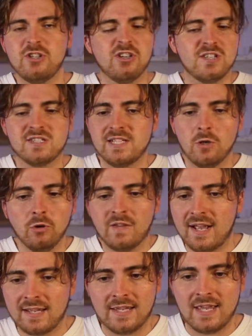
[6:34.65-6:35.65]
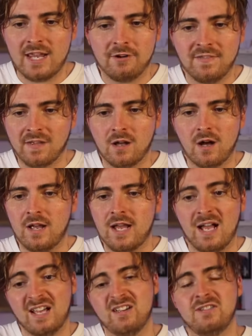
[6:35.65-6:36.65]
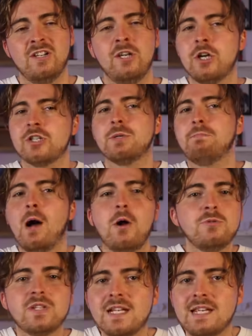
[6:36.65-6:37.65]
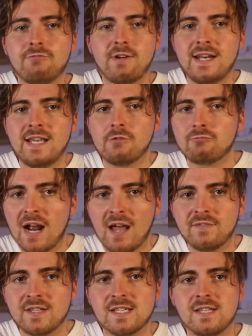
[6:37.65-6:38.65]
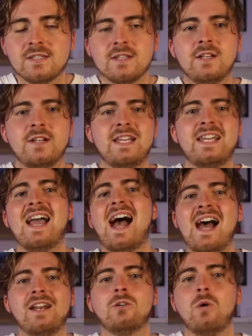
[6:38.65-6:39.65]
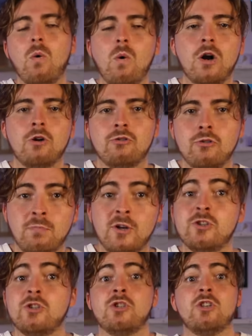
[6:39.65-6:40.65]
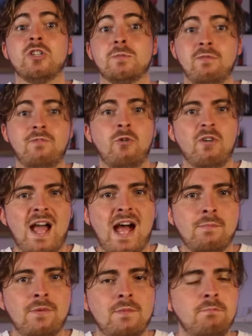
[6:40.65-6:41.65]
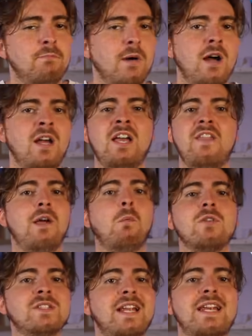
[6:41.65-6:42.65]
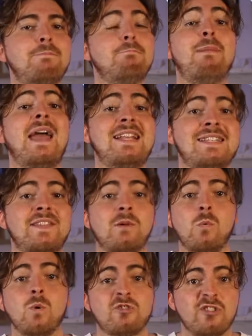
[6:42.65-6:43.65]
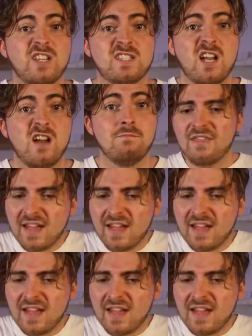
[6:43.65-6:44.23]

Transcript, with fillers: You can see all that gear in the kayak, and supposedly reading around this incident, he had caught a grouper just before it happened, but there wasn't any bait in the water at the time.